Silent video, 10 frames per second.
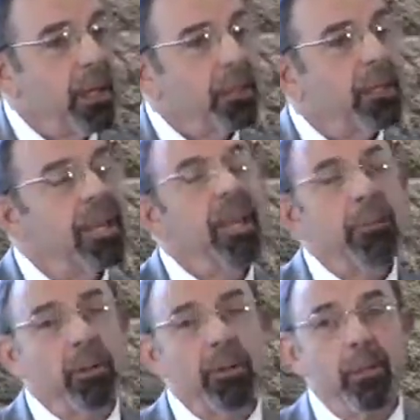to the
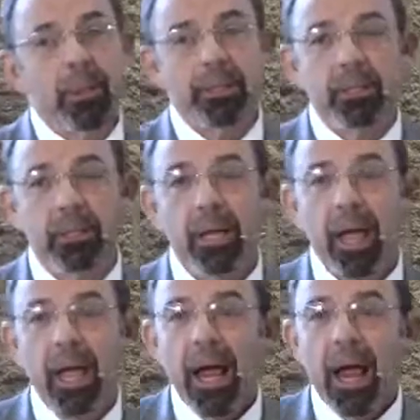hymnal commission,
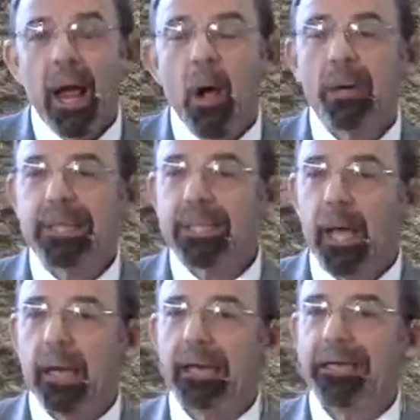who
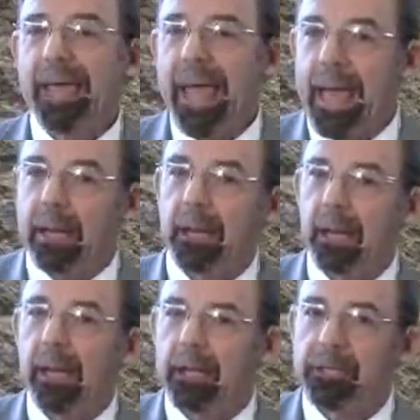decided to edit
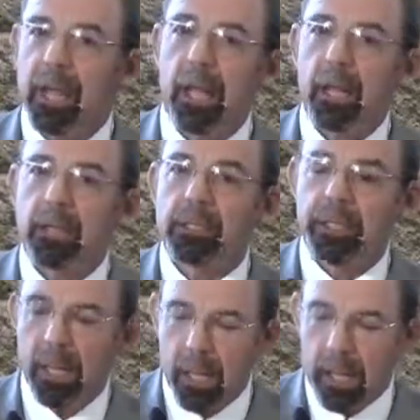it and change
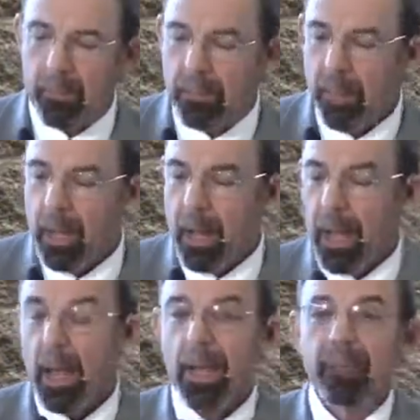the hymn
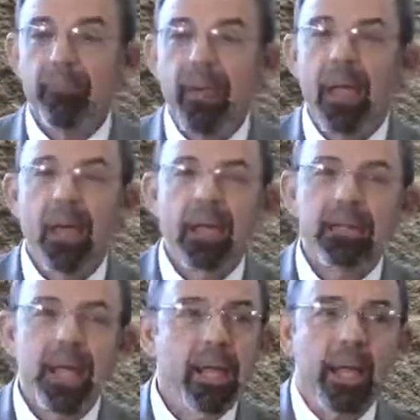and
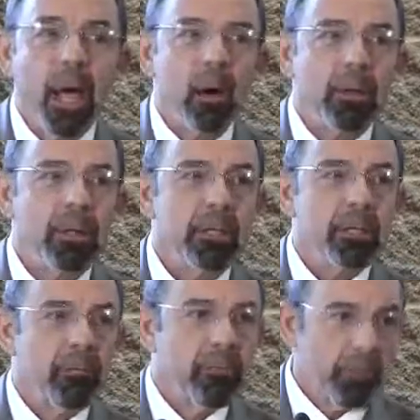take out
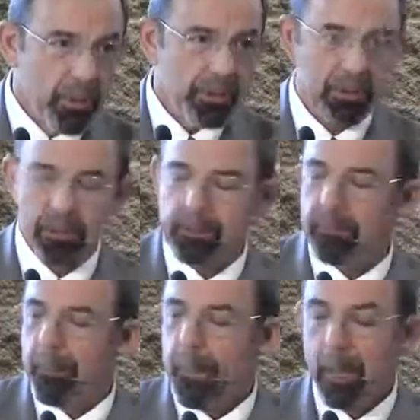several verses.
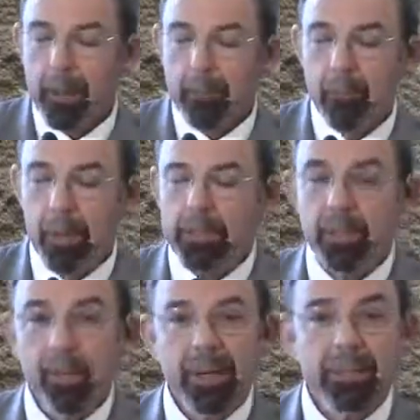Much
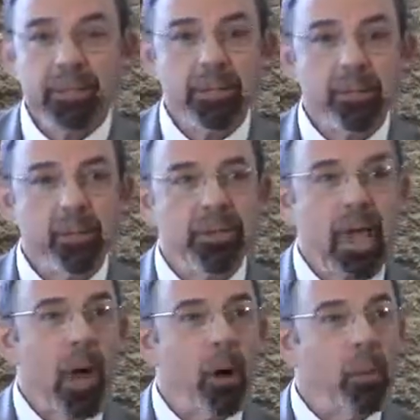to my sister's
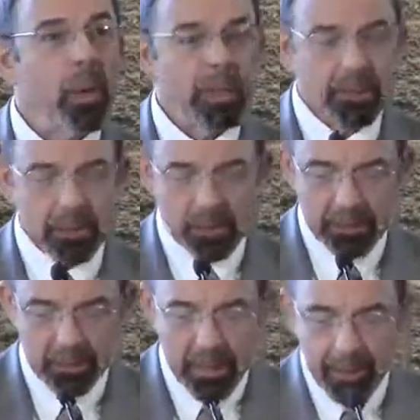outrage and
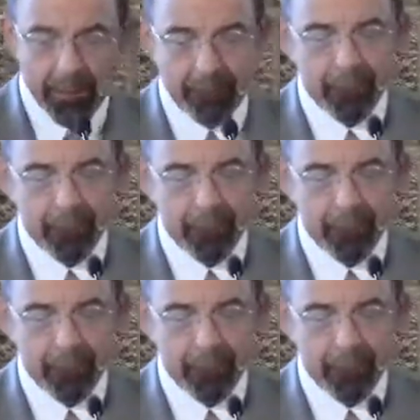dismay,